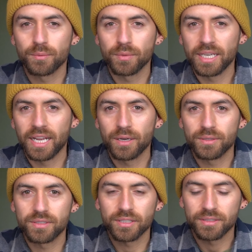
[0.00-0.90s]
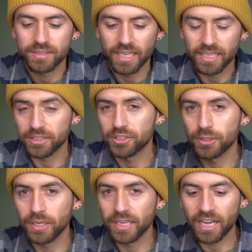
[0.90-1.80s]
went out to take it
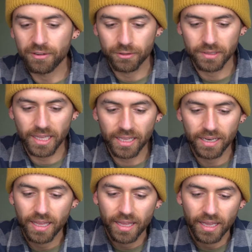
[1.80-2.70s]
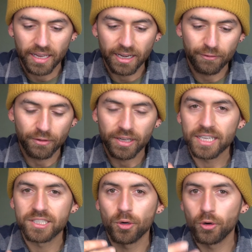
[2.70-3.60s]
shooting after that, and I
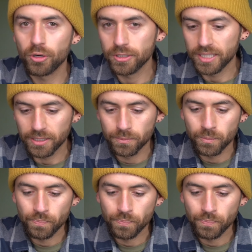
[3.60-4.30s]
forgot to oil it.